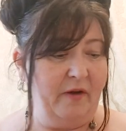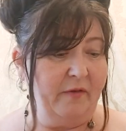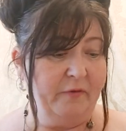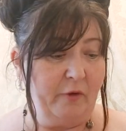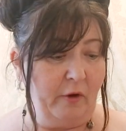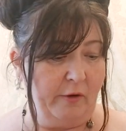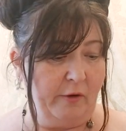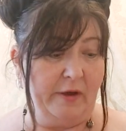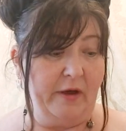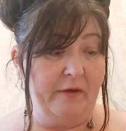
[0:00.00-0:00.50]

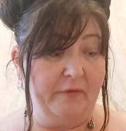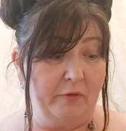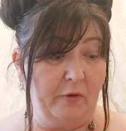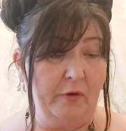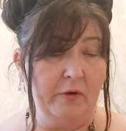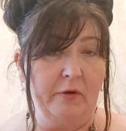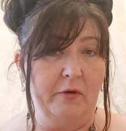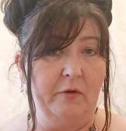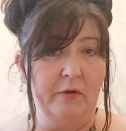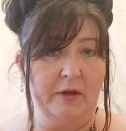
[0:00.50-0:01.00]
I've
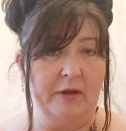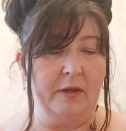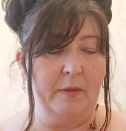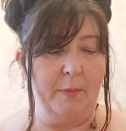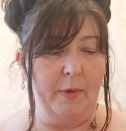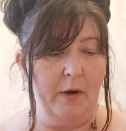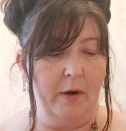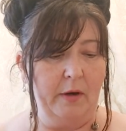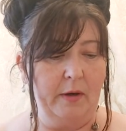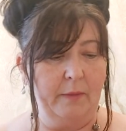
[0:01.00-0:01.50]
got to look in the
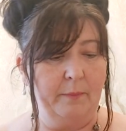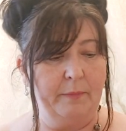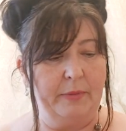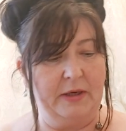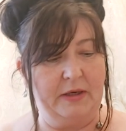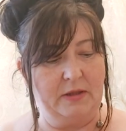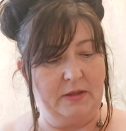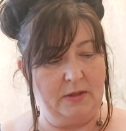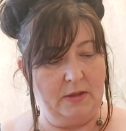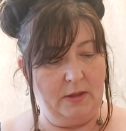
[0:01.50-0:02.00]
bargain
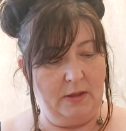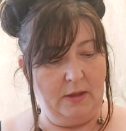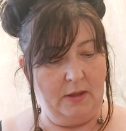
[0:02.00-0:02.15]
bit.